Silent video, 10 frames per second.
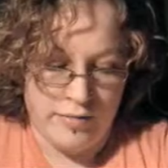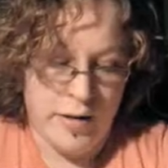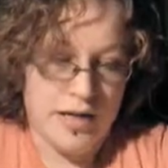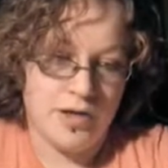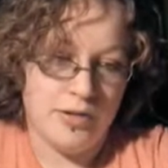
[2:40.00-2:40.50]

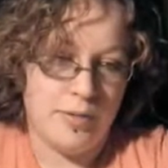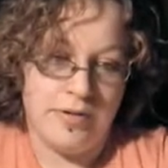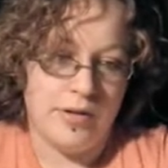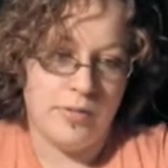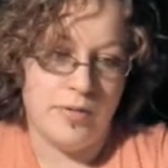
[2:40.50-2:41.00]
mentioned
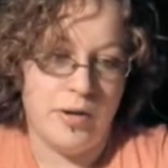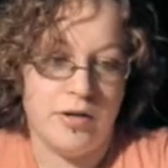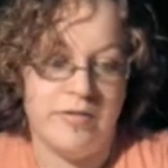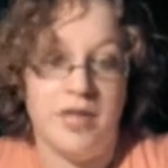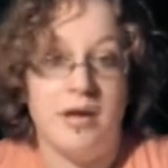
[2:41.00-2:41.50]
in one of my
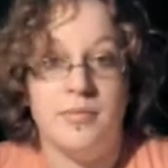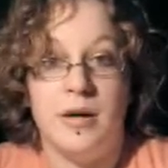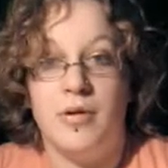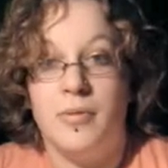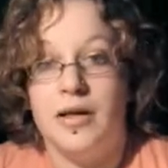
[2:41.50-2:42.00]
other videos
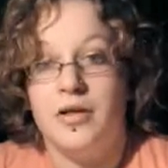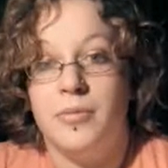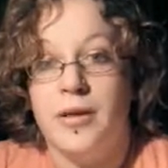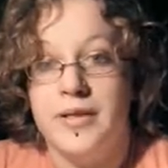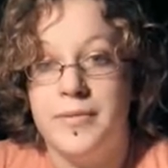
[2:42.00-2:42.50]
about what my
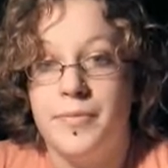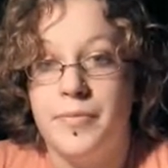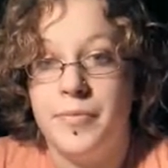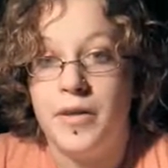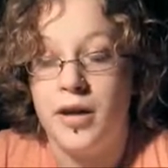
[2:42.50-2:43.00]
job is.
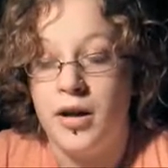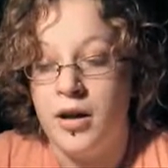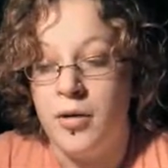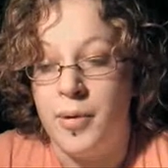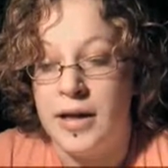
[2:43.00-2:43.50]

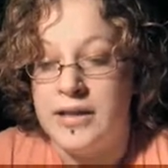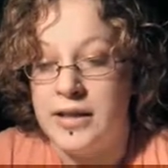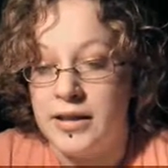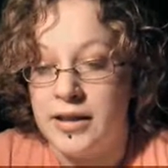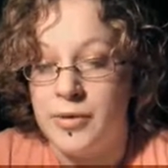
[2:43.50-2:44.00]

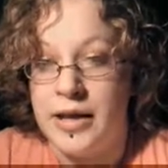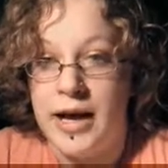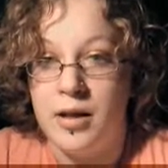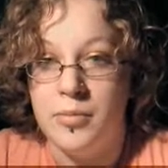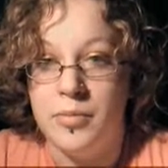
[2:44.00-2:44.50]
Basically we
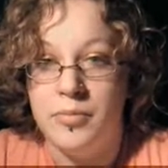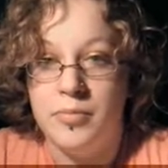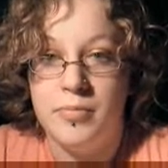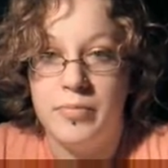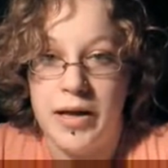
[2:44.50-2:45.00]
help
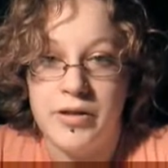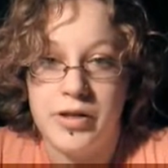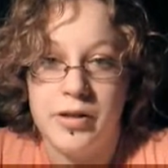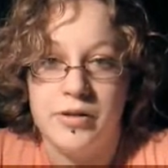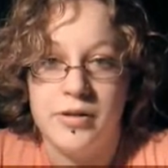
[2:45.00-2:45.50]

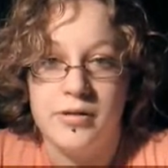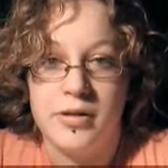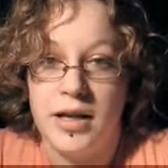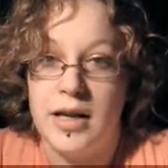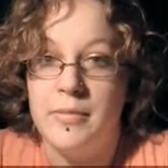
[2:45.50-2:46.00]

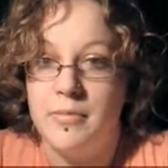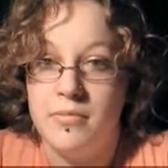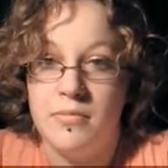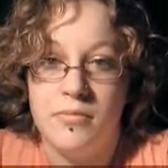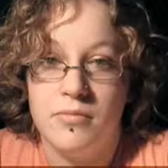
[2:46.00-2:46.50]
pensioners claim
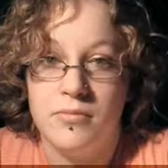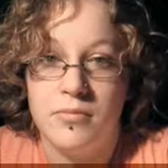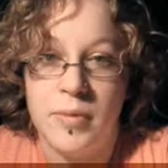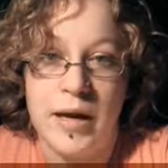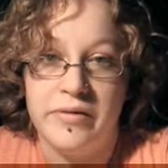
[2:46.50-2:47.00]

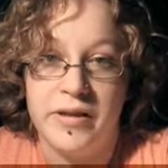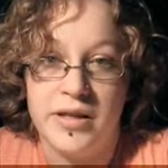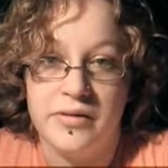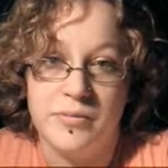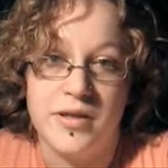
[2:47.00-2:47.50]

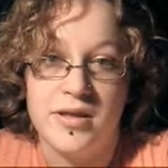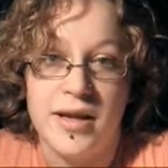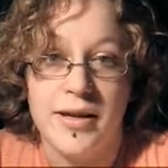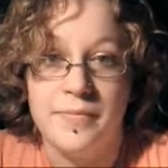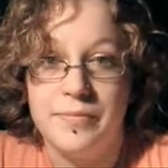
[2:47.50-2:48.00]
benefits from the
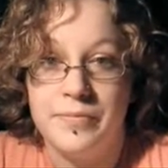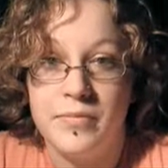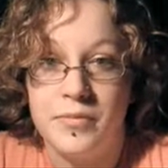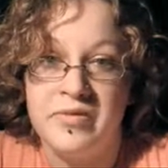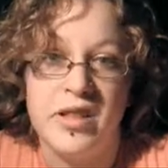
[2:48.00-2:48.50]
state,
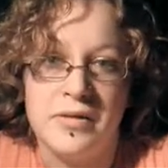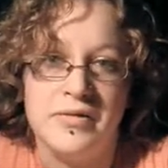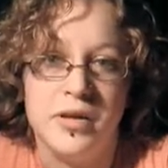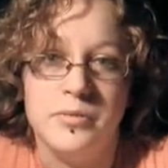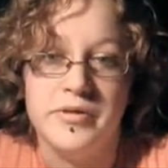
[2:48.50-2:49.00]
fill in
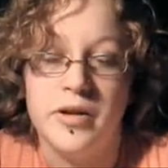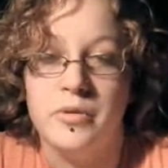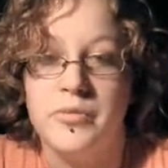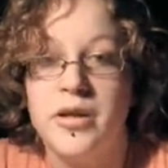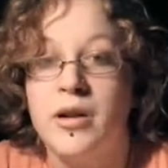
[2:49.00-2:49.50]
the forms for
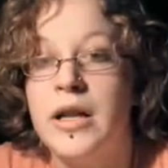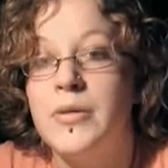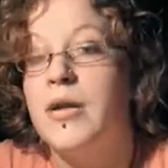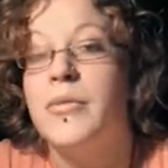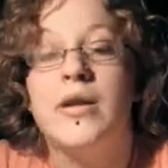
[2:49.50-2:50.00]
them. So
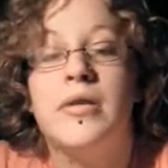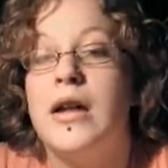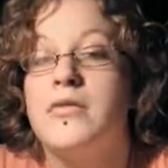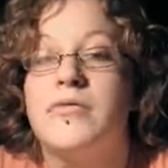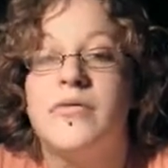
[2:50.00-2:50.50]
anyway,
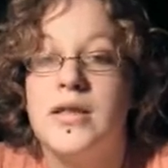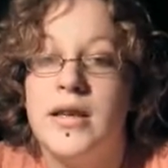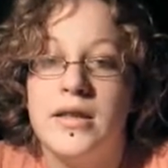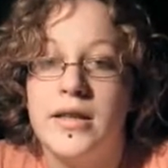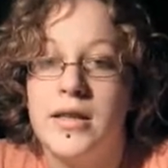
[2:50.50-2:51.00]
I'd
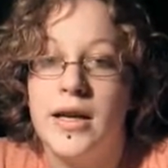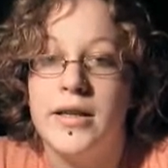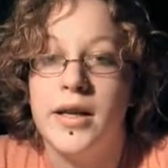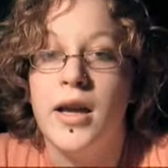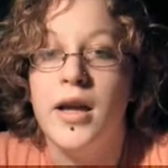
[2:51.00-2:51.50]
visited this
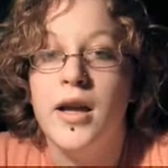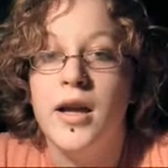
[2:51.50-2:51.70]
lady,